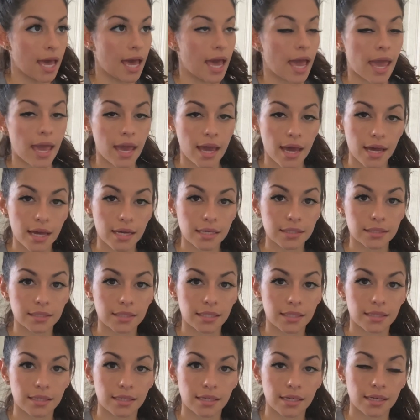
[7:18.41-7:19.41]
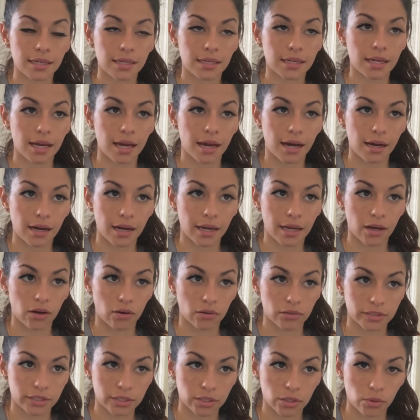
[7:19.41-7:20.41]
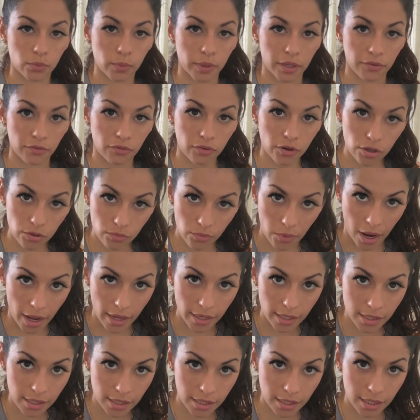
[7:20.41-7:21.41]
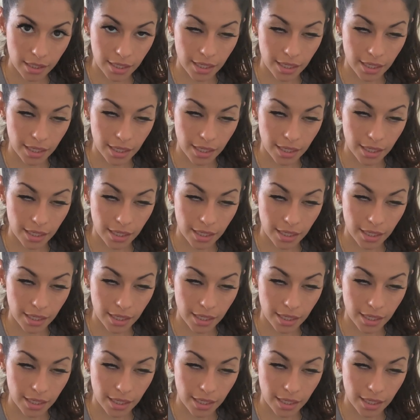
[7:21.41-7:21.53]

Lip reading: And then I also went for a run.